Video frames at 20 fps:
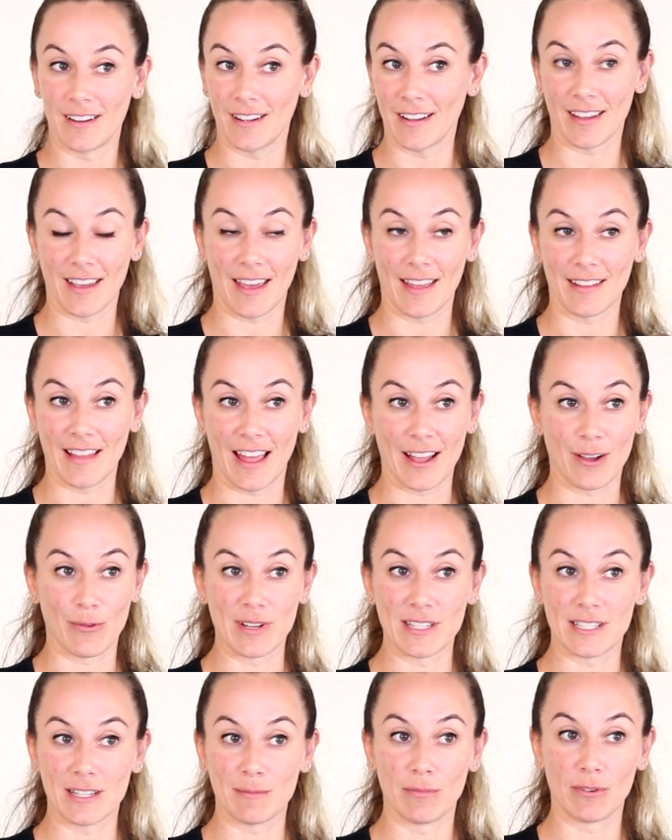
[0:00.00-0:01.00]
again, like
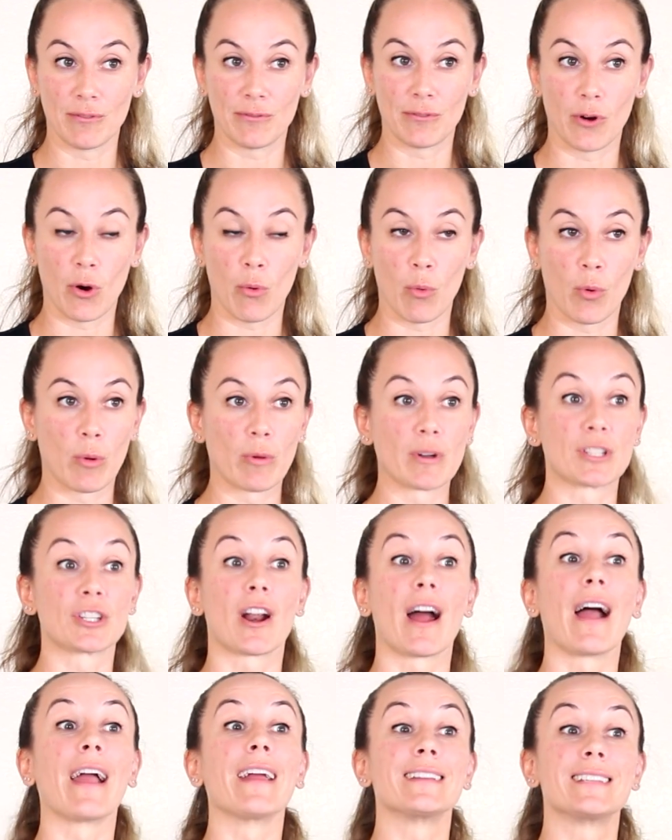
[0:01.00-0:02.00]
we did before when we were
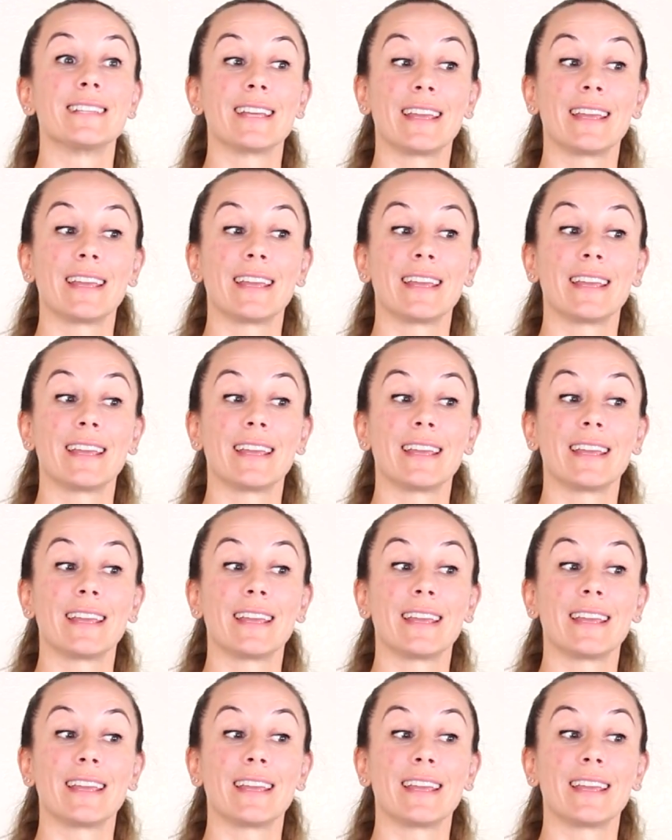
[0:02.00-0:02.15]
trying